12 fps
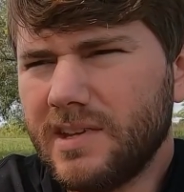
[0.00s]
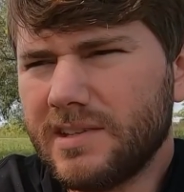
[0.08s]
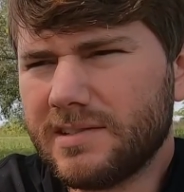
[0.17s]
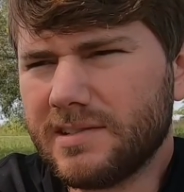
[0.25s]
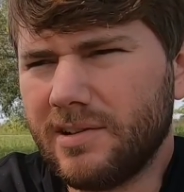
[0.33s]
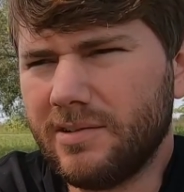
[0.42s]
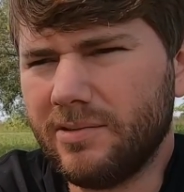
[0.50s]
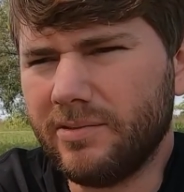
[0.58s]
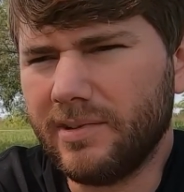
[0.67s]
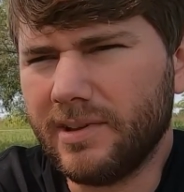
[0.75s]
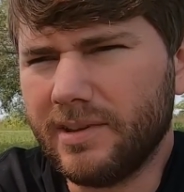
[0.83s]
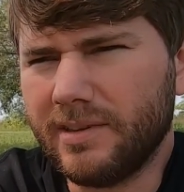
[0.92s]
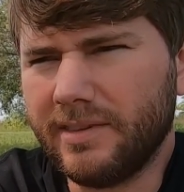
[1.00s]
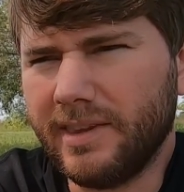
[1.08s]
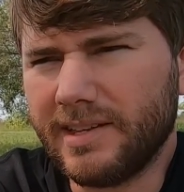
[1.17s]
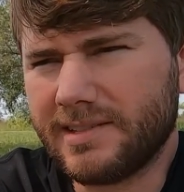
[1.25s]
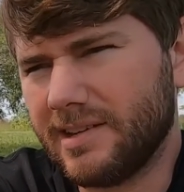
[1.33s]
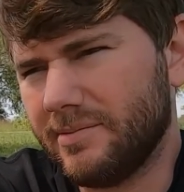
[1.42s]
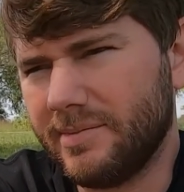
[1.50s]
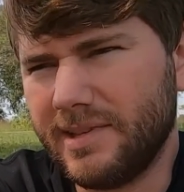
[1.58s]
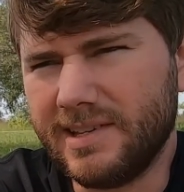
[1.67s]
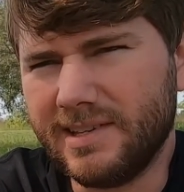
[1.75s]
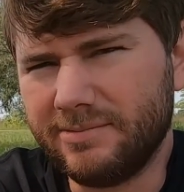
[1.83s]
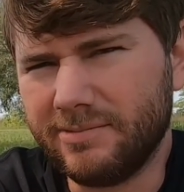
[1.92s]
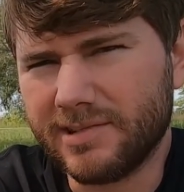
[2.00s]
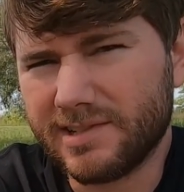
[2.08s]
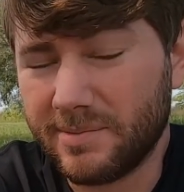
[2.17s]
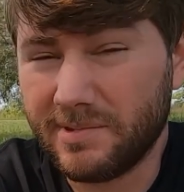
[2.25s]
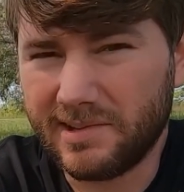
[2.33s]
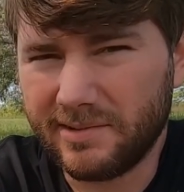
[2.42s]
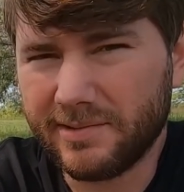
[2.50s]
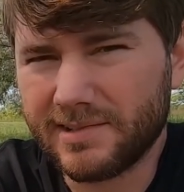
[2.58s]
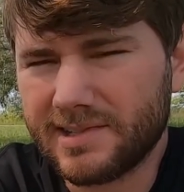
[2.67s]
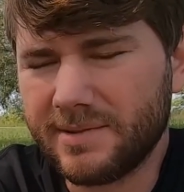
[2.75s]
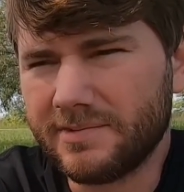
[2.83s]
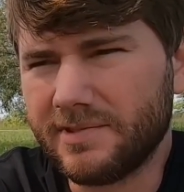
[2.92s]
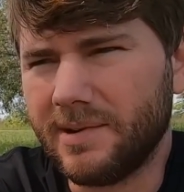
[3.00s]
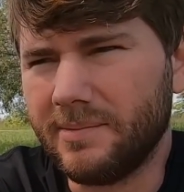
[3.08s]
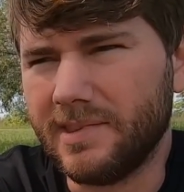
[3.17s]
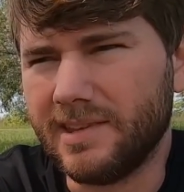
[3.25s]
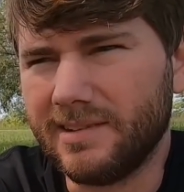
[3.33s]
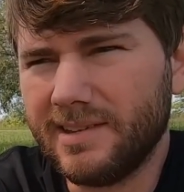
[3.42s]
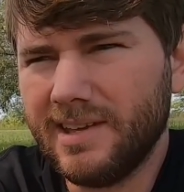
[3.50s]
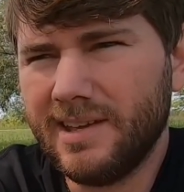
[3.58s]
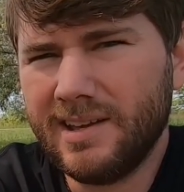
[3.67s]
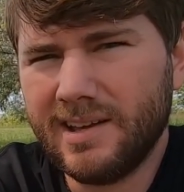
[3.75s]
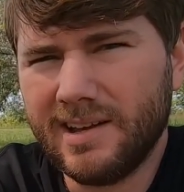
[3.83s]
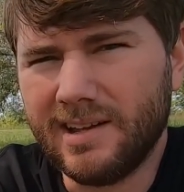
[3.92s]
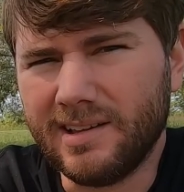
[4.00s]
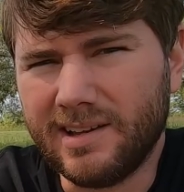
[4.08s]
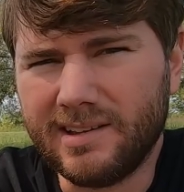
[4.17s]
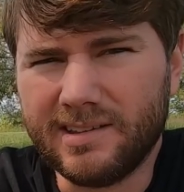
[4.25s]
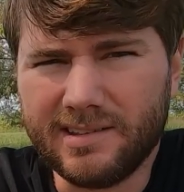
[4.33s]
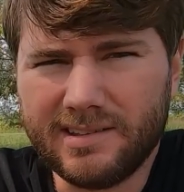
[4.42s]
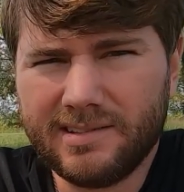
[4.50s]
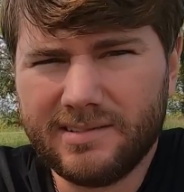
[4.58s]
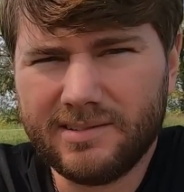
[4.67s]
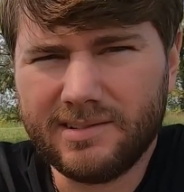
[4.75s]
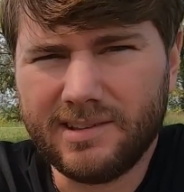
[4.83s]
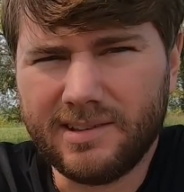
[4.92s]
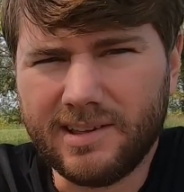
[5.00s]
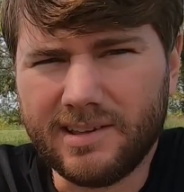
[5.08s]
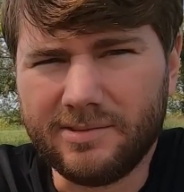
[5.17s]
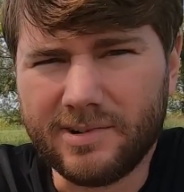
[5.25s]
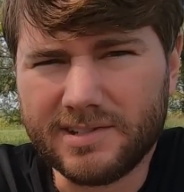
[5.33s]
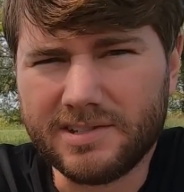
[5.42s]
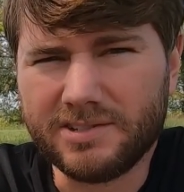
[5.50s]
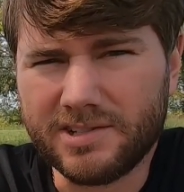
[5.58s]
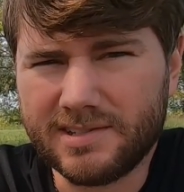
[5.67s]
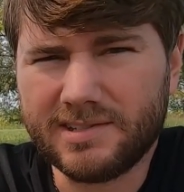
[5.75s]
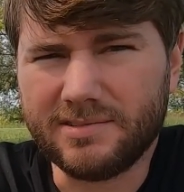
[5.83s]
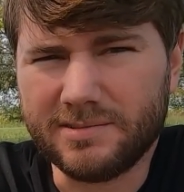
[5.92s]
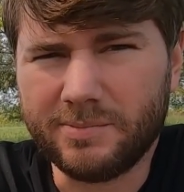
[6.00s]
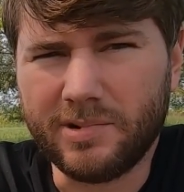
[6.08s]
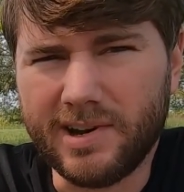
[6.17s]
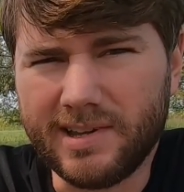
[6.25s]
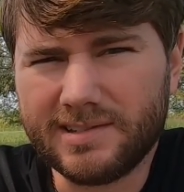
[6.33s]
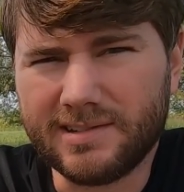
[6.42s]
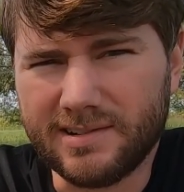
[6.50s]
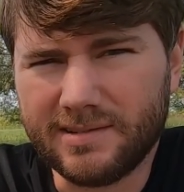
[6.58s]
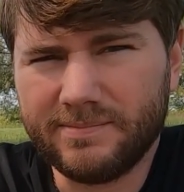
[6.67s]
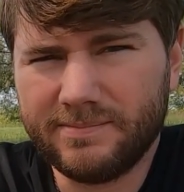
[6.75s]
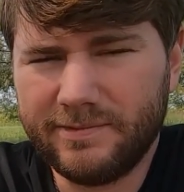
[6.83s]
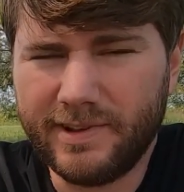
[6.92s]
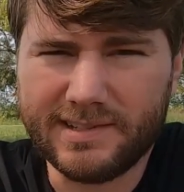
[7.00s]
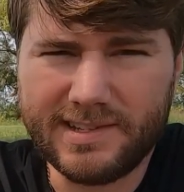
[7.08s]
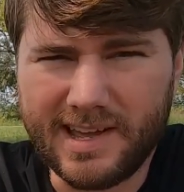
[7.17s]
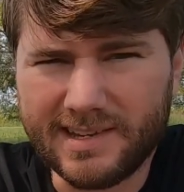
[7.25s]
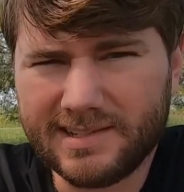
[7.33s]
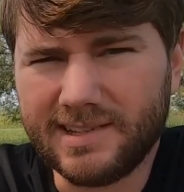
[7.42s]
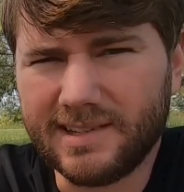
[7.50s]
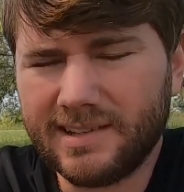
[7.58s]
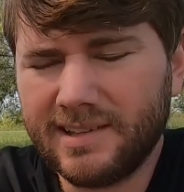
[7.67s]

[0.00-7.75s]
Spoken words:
So that's going to be where some of the difference comes from, and then a lot of the rest is just those brakes are fantastic.